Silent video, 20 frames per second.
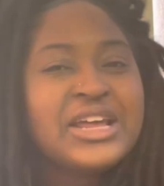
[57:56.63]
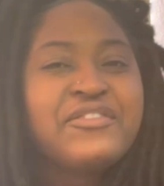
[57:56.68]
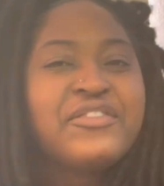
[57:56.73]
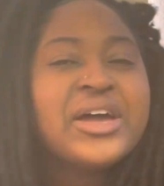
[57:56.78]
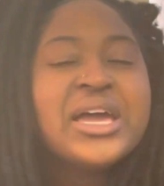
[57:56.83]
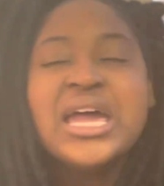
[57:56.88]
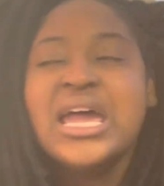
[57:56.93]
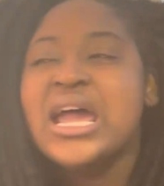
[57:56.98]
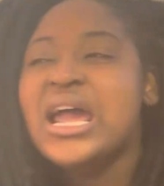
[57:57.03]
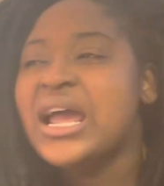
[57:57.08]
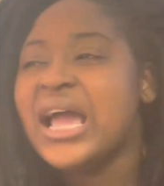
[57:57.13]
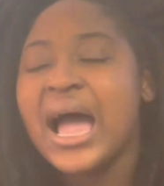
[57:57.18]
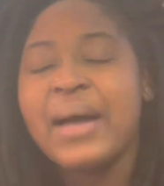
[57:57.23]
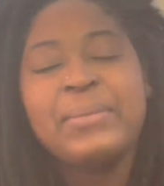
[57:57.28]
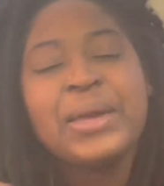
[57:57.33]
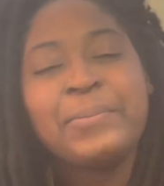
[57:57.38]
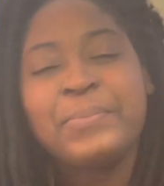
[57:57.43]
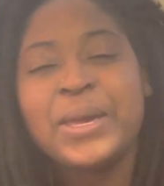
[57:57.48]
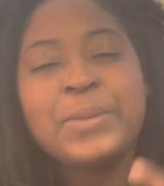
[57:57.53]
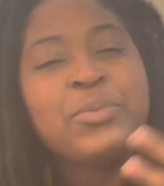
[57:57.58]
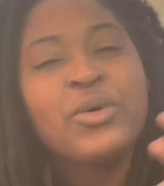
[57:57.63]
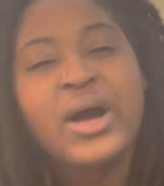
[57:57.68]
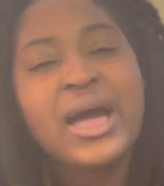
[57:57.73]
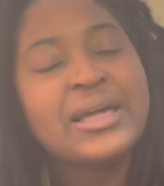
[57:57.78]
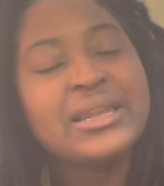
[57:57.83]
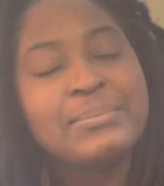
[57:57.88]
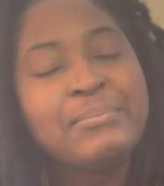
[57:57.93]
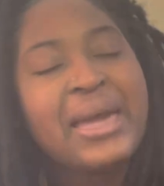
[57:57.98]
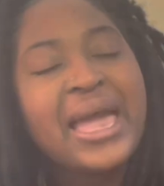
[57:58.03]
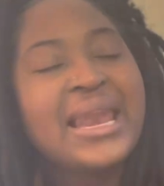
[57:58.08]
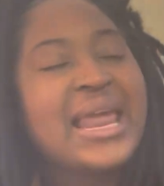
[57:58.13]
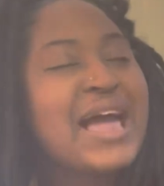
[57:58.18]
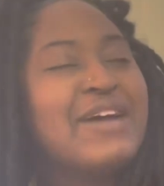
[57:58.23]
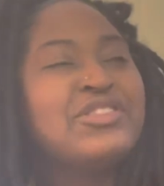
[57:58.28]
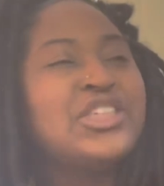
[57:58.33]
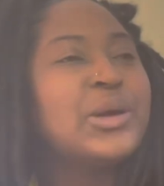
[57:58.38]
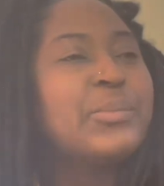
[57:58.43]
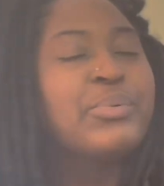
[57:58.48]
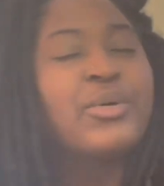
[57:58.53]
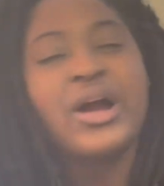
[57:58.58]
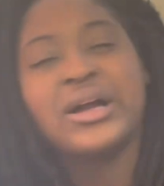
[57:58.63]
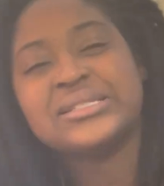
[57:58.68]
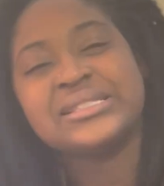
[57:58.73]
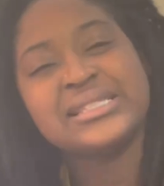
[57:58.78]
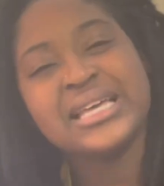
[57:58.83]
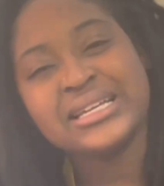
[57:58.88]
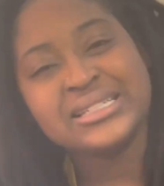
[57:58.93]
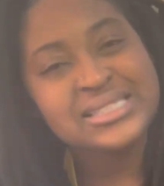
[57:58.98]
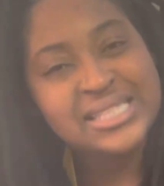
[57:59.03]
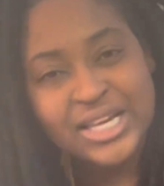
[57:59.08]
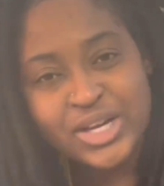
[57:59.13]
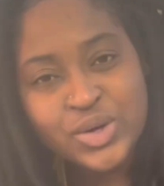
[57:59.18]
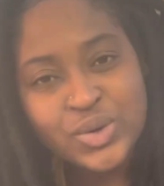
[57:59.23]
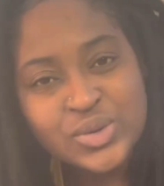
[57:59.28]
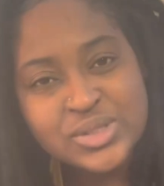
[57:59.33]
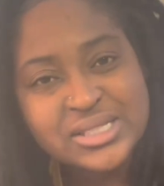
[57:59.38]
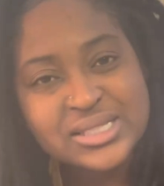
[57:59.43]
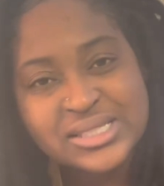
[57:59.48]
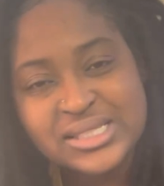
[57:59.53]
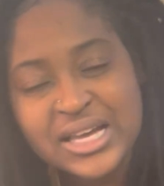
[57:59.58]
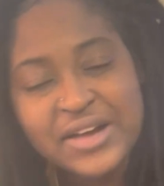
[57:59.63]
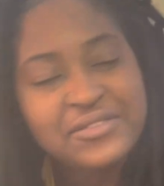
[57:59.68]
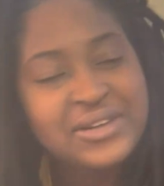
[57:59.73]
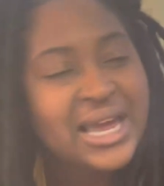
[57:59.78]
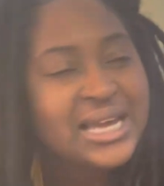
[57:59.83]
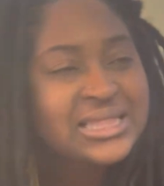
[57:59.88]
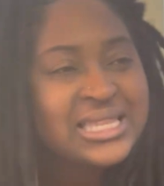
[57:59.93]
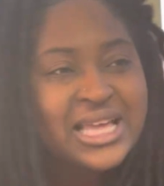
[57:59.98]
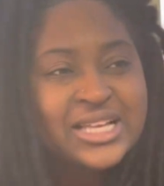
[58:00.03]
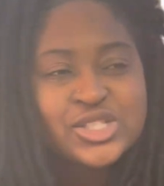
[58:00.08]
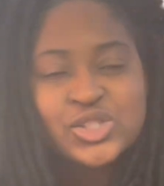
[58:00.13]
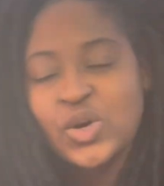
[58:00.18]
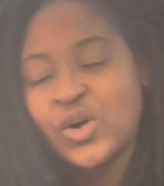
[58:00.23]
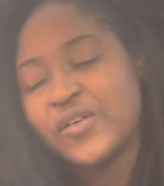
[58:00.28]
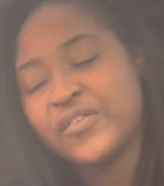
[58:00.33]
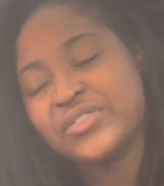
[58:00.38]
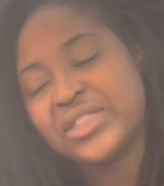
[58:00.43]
men have their prostate tickles and stuff like that. So if